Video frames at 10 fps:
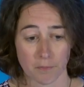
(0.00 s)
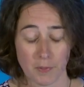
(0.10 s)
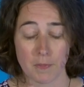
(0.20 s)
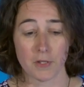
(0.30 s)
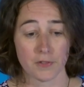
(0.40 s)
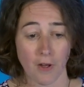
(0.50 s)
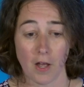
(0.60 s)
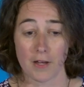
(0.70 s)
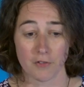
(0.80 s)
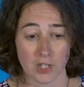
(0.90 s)
BPU's
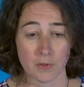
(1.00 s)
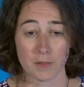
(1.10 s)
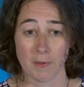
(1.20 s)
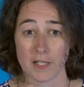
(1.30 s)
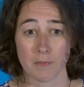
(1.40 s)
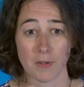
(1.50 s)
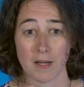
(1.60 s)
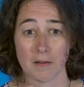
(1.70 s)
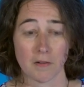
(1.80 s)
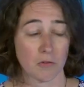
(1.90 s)
5, she was meant to
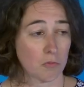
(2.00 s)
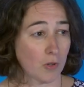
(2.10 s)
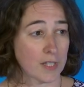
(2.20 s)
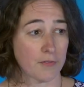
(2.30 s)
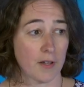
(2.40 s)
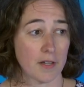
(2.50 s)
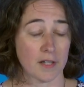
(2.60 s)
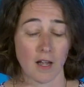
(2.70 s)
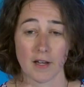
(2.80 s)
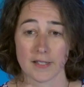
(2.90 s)
be transferred
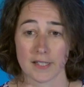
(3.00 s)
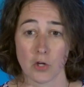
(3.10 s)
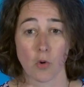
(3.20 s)
to ICU,